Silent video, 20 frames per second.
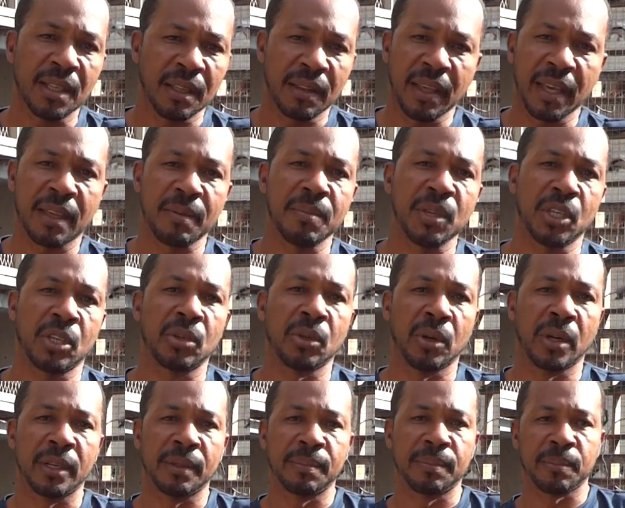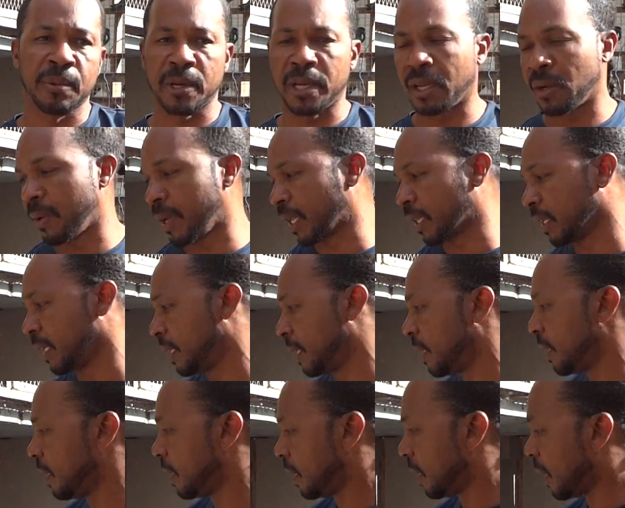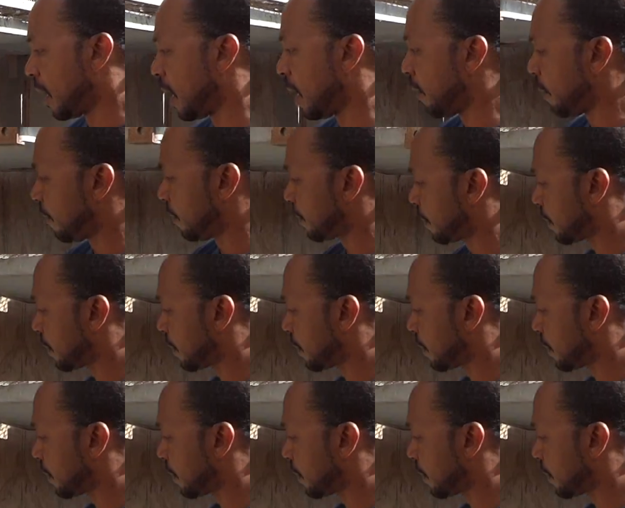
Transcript: they can be cured pretty quickly. A